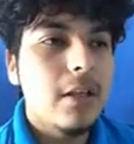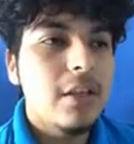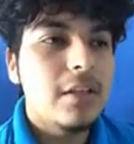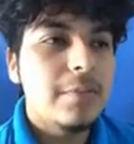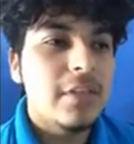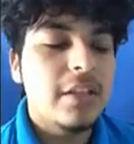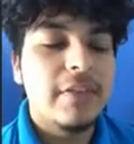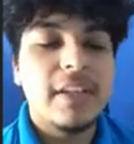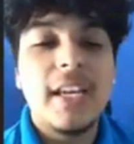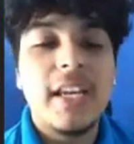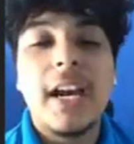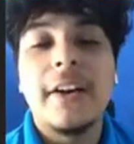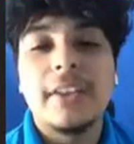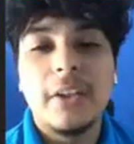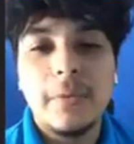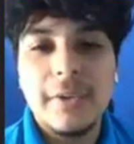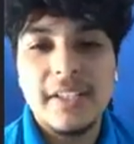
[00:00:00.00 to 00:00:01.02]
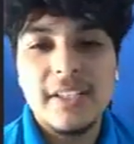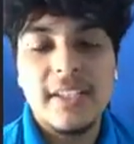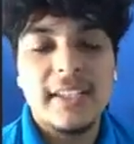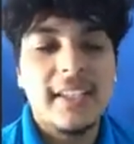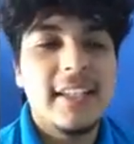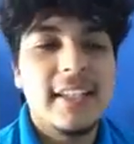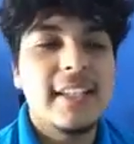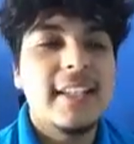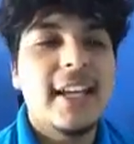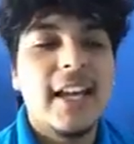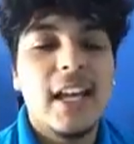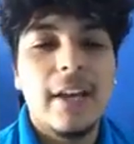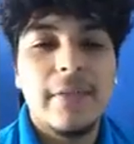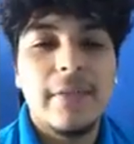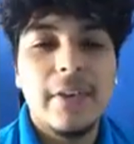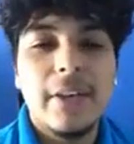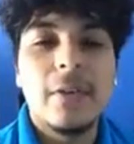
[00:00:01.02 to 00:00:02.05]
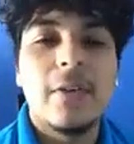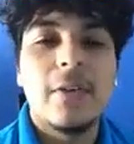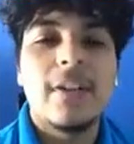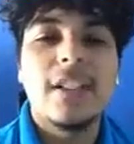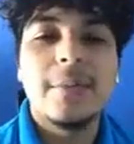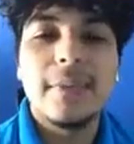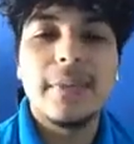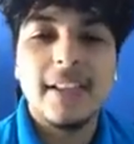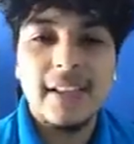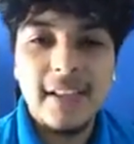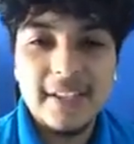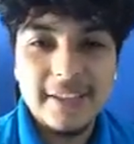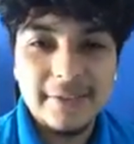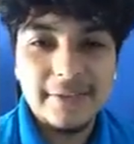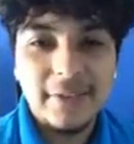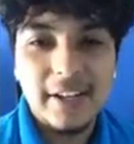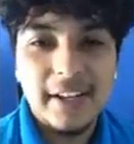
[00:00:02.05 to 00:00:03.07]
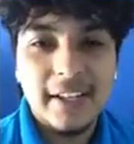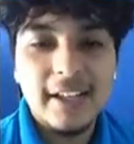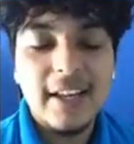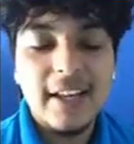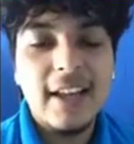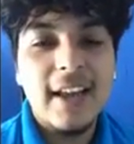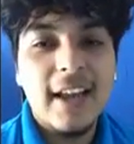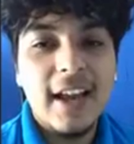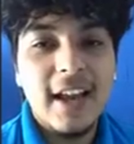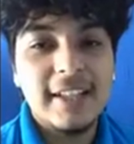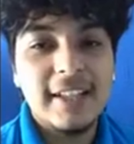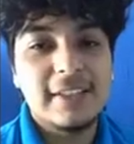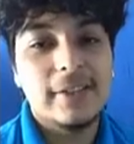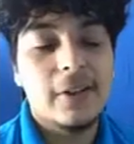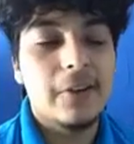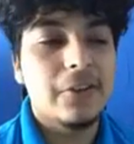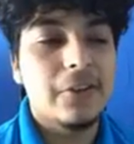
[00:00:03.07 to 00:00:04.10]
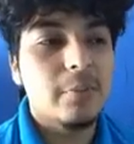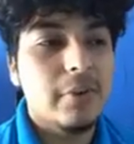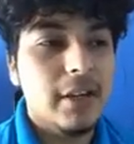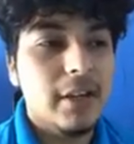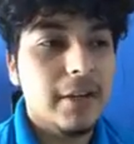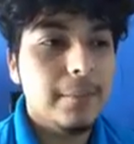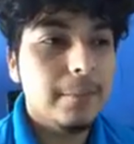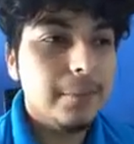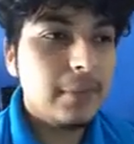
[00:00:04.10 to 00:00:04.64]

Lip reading: specific characteristics that they need to have in order to be classified as an arthropod.